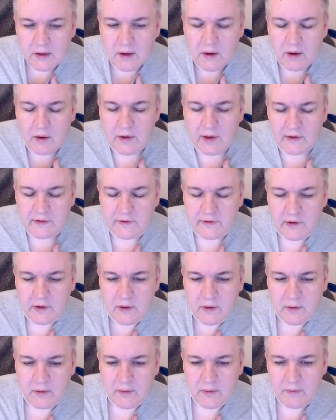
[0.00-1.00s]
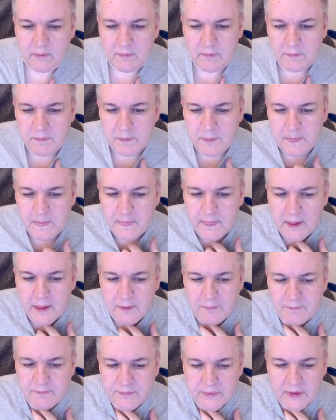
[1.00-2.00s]
Okay, so
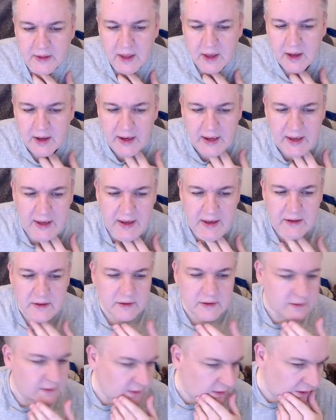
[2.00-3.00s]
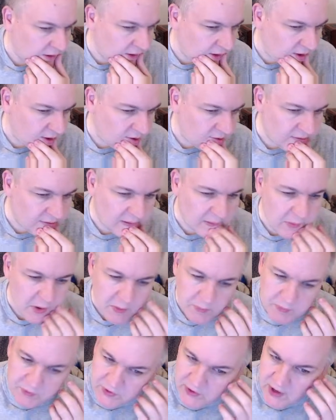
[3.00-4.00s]
I had come
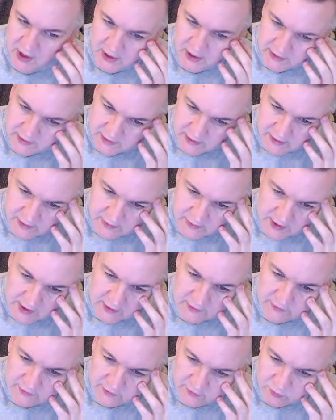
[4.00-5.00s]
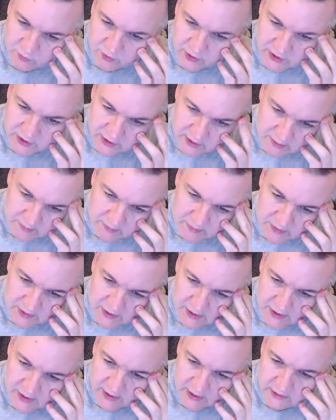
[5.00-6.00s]
up with the idea that Sir William
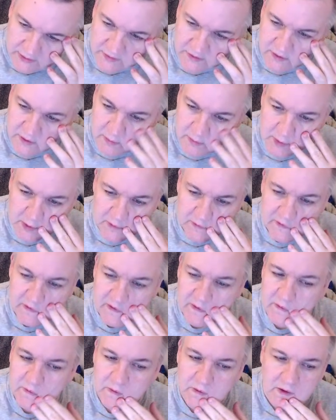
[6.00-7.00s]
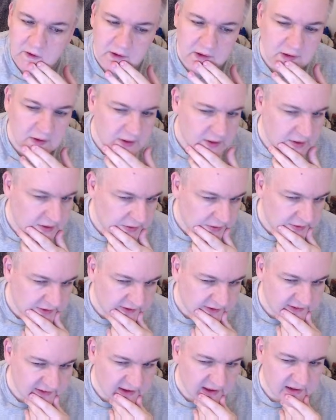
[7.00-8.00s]
and Hubert
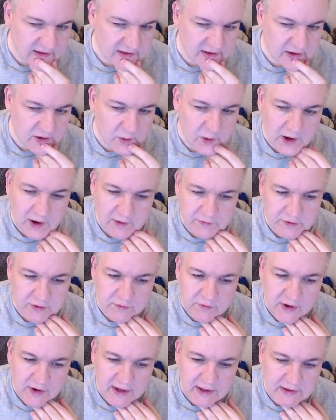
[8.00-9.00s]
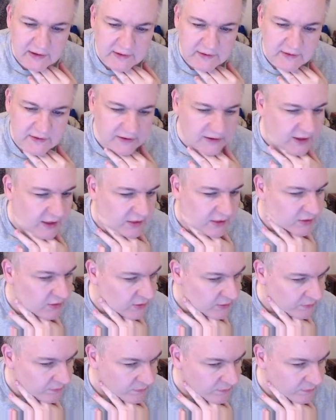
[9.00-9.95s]
decide to go after Violet together.